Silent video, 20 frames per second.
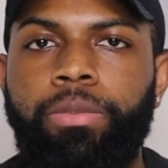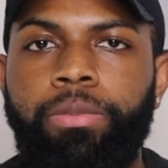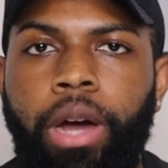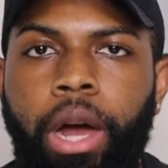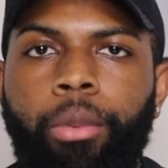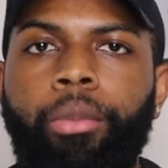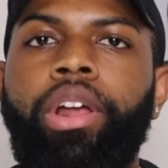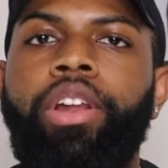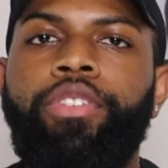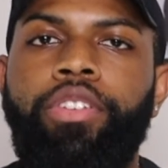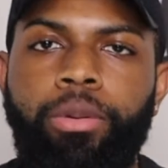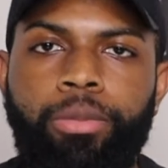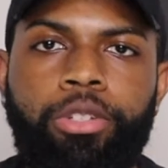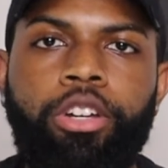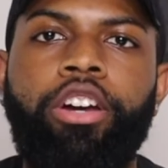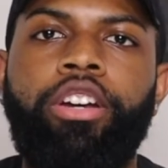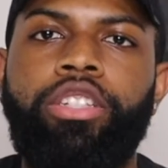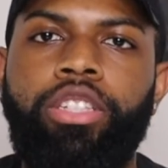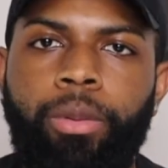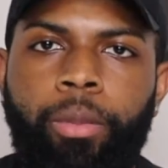But I'm ready for them to
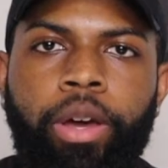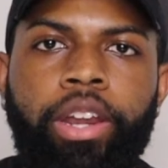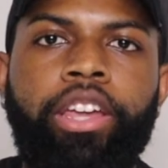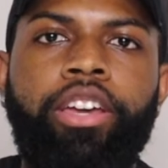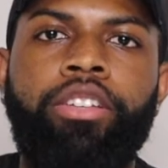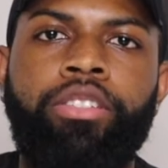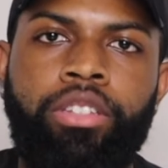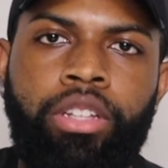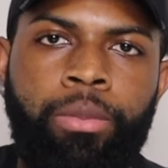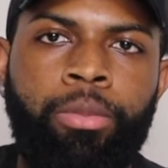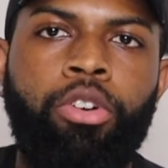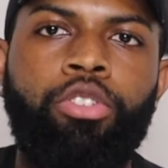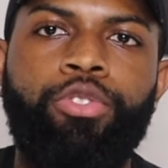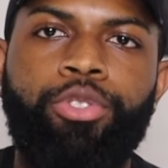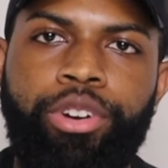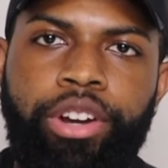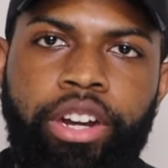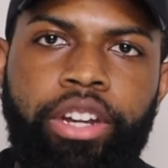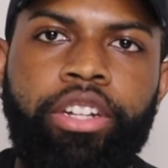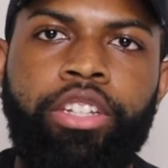target somebody else, because I'm
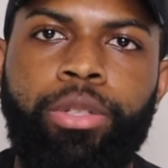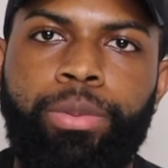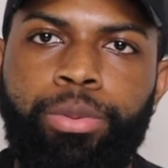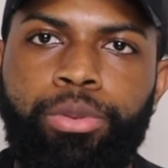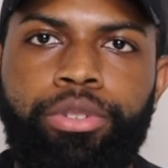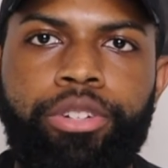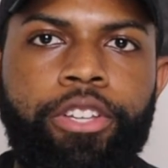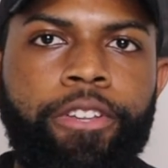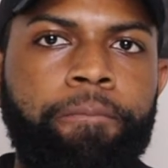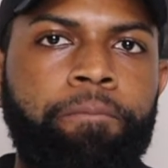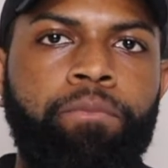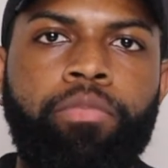over it at this point.